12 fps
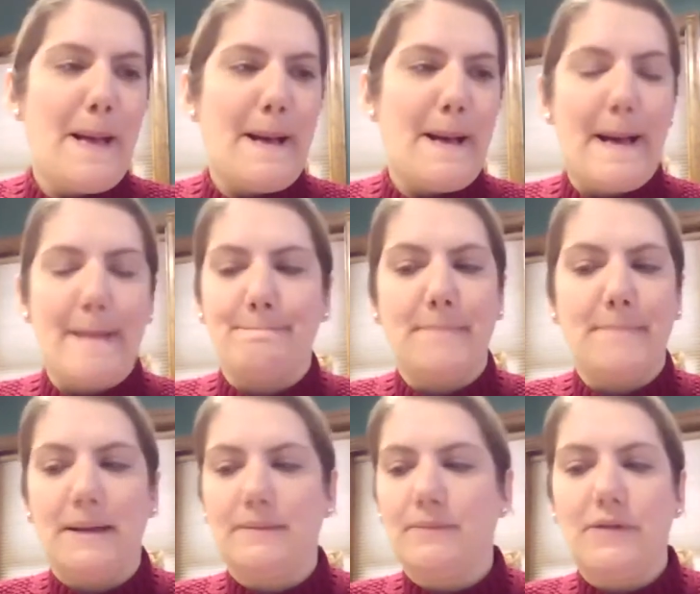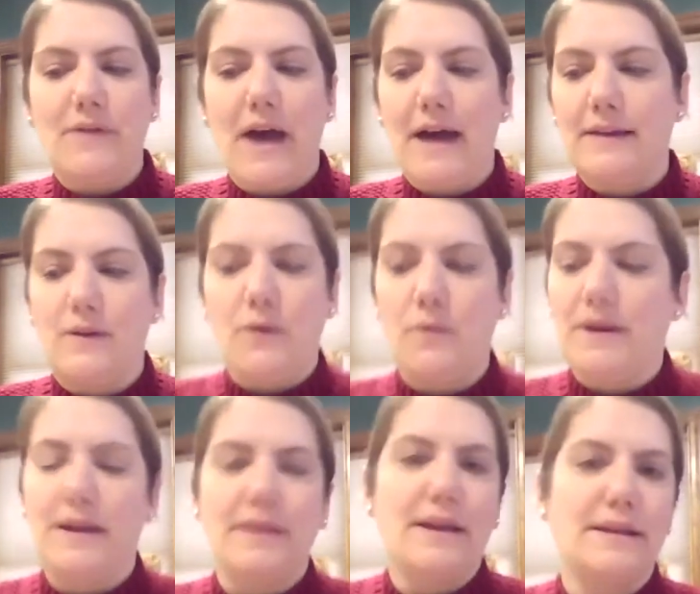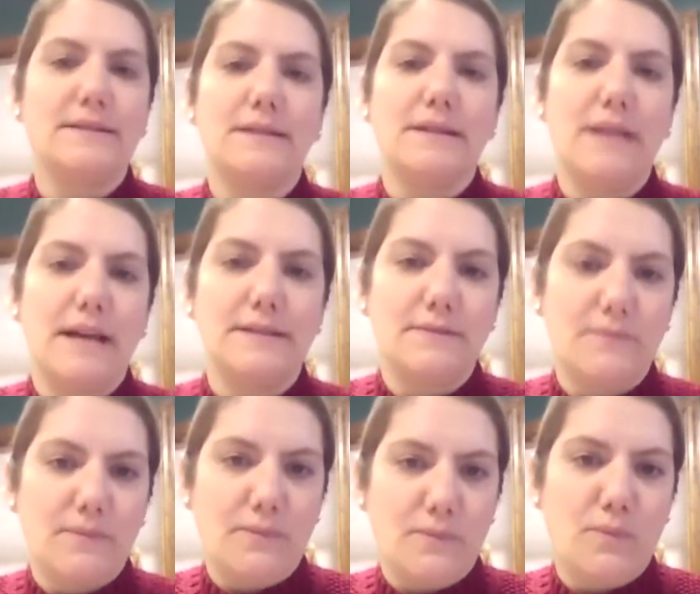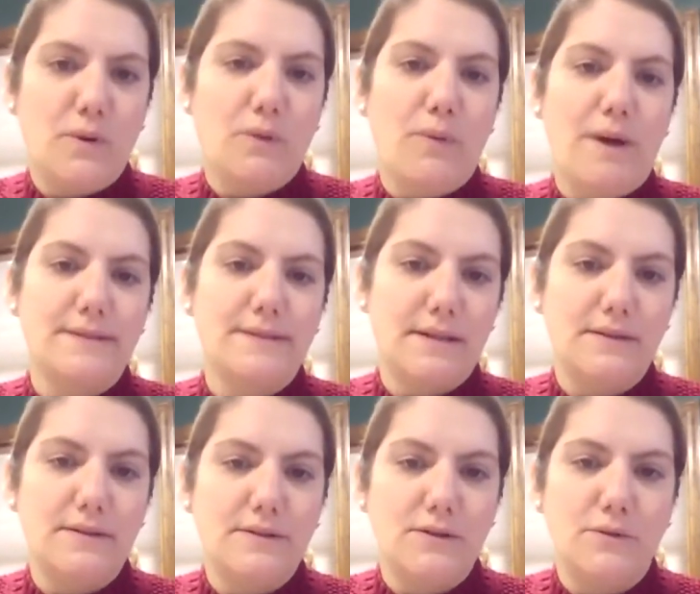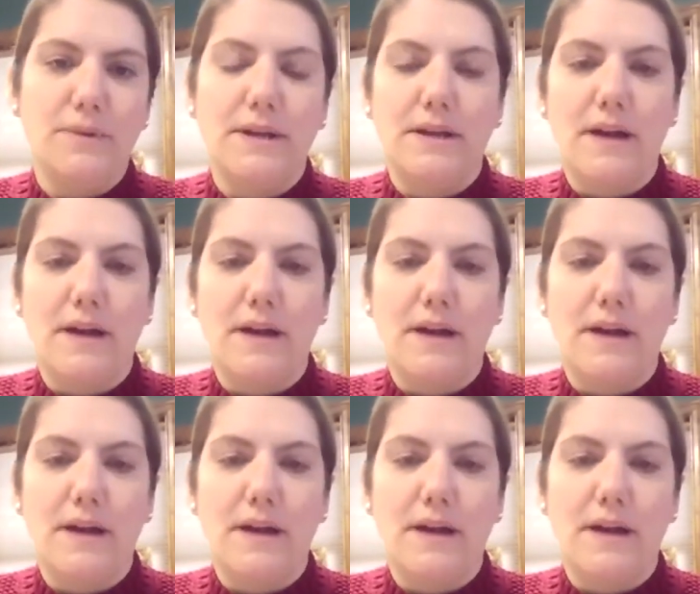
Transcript: But we've had nobody that's requested to be